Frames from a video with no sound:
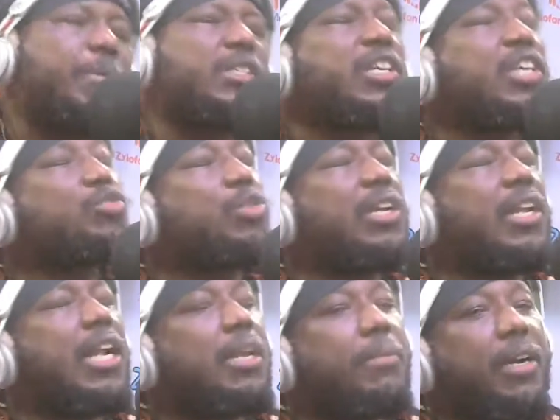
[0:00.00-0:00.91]
president to
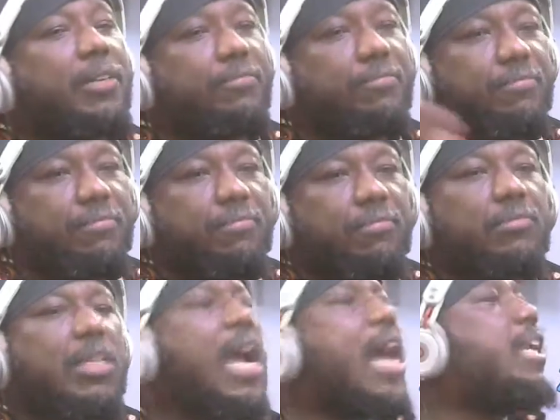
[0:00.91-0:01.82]
Hilary Mann.
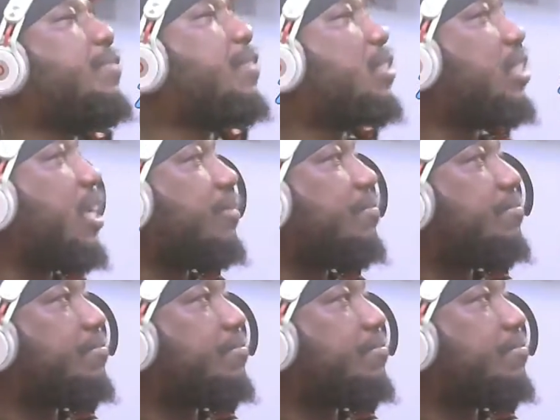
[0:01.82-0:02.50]
I'll leave it here.